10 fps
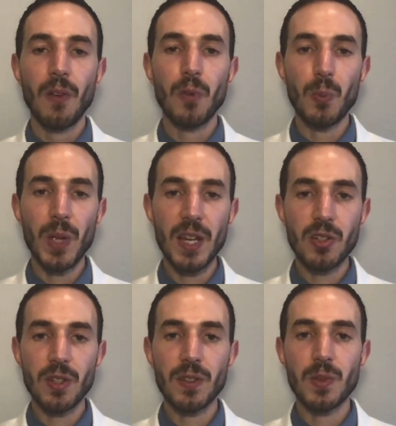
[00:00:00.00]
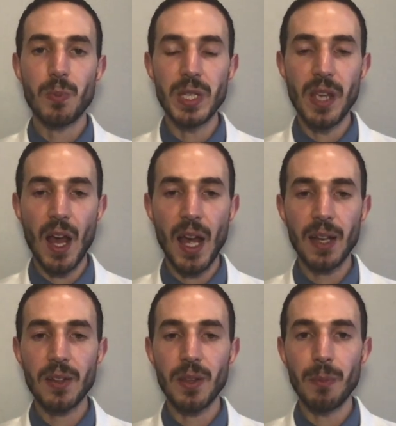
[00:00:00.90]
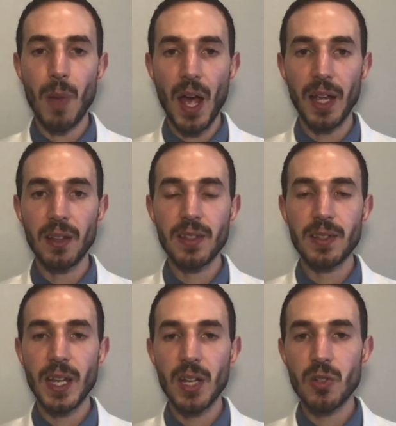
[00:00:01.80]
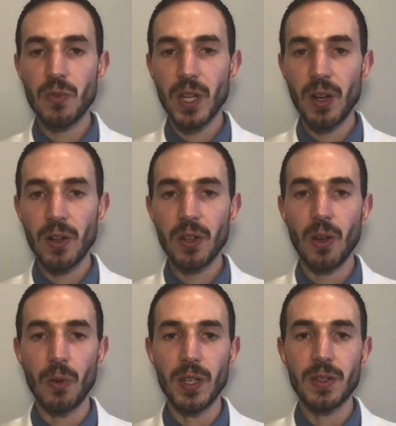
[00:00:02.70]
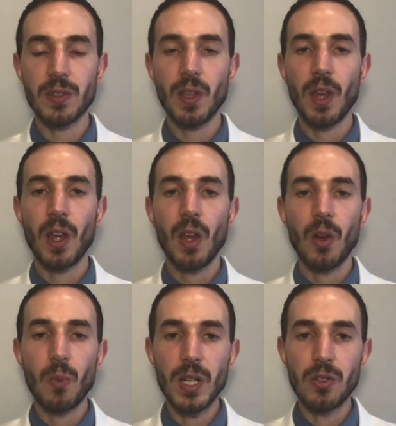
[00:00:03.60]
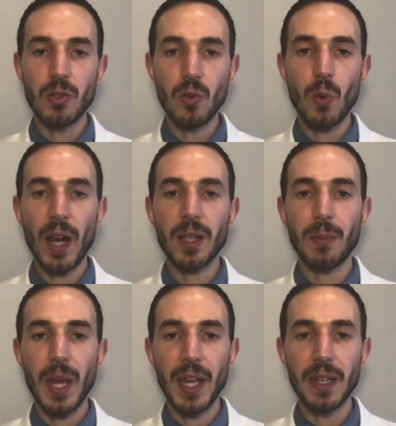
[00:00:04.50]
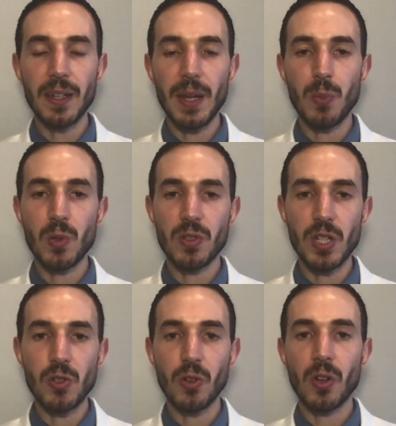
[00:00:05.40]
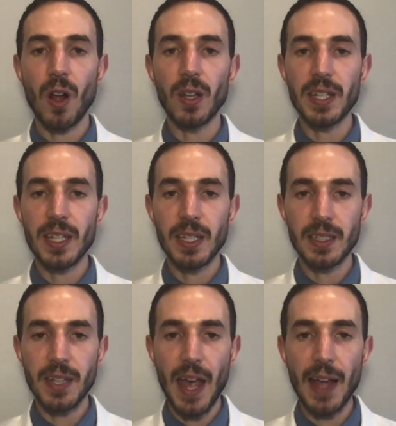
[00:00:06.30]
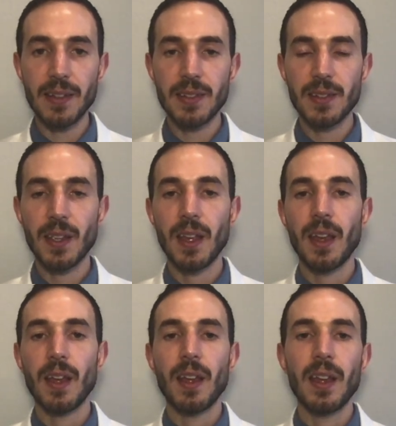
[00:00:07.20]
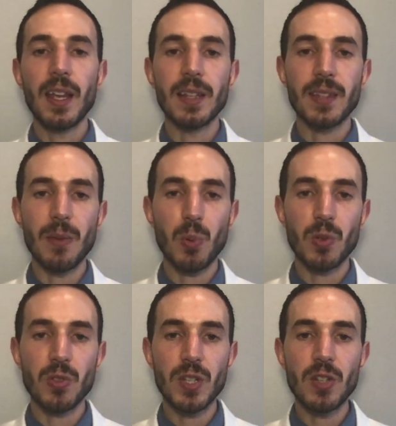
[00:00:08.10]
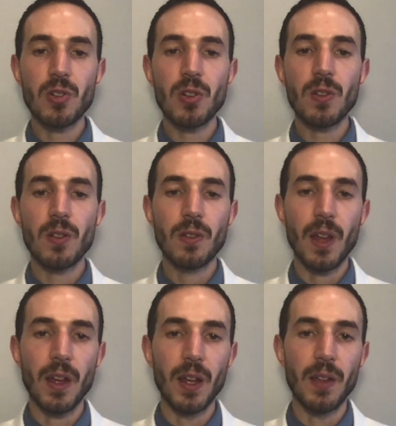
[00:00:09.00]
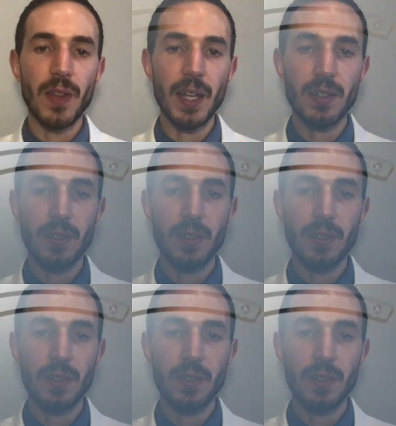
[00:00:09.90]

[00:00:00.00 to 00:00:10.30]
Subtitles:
For patients beyond the mild stage of keratoconus, we do recommend a procedure called Intacs. It's a procedure that's